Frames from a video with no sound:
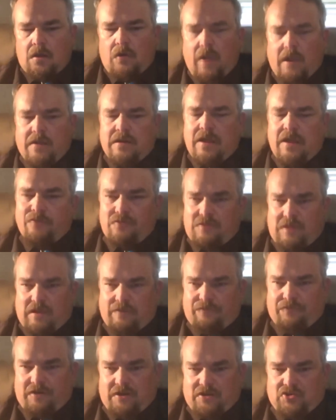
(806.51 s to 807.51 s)
Okay, another
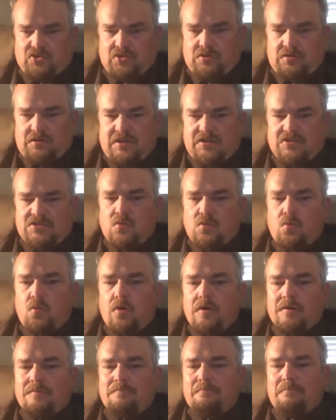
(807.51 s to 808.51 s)
definition is the
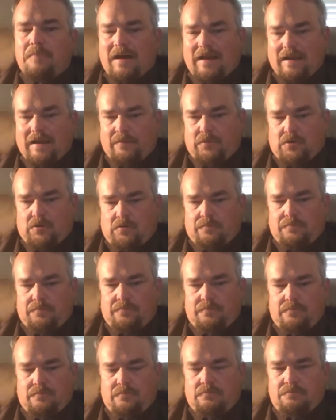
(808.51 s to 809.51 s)
word Bible.
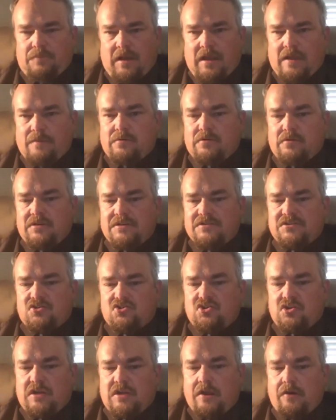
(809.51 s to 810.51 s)
Bible is a
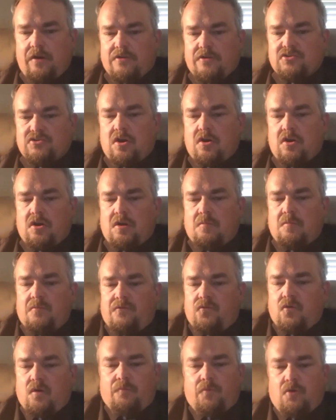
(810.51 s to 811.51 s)
generic term
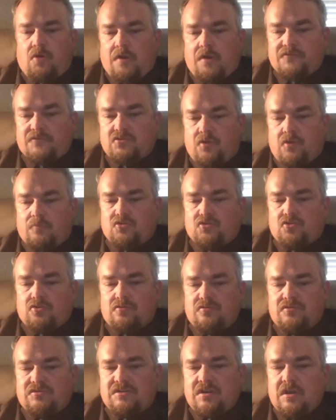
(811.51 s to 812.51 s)
for a book of
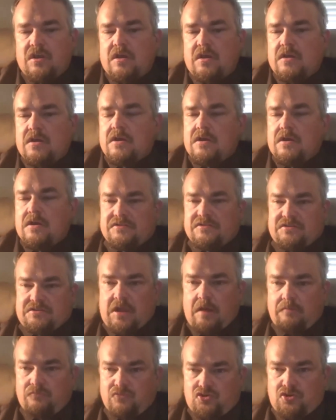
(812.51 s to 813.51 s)
scriptures.
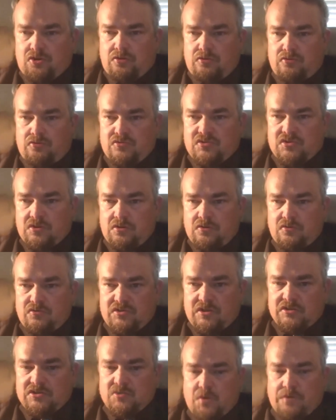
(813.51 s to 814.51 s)
Some Jews
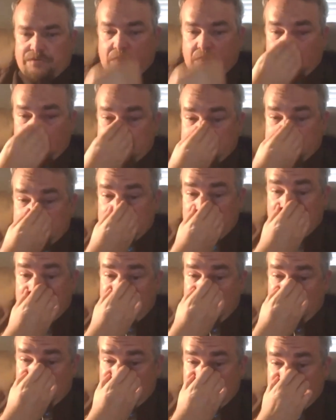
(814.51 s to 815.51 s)
use it to refer to
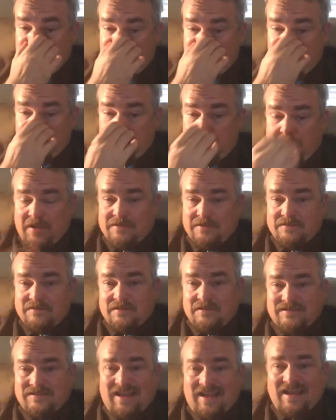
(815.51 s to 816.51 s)
Tanakh, but
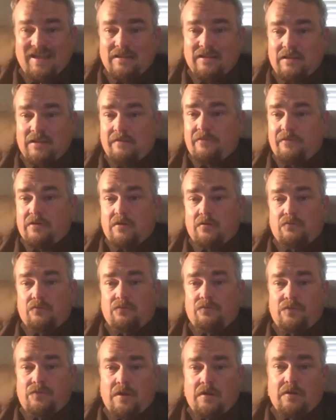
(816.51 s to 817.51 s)
since I live in a
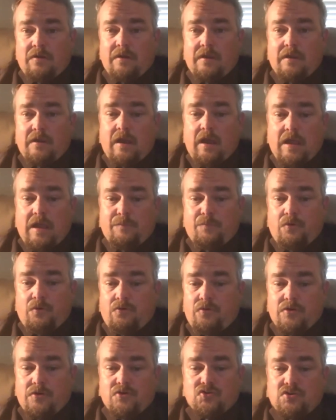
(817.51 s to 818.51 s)
very
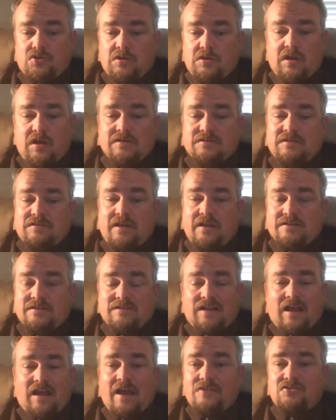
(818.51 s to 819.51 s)
hyper-Christian
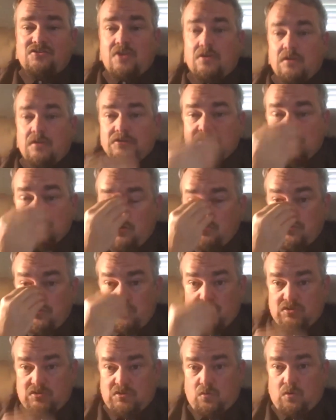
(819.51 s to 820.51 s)
context, I generally don't
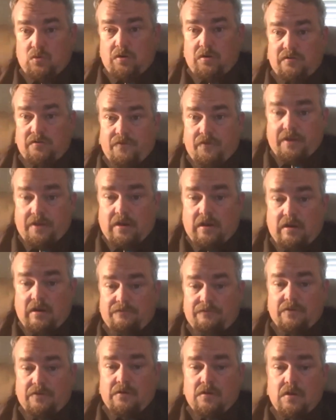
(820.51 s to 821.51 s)
use the word very
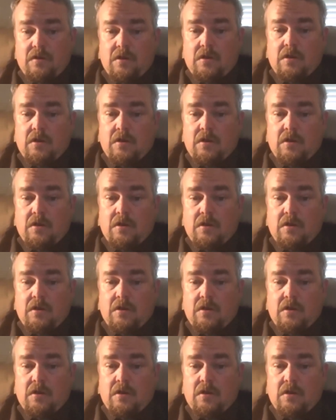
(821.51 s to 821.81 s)
often.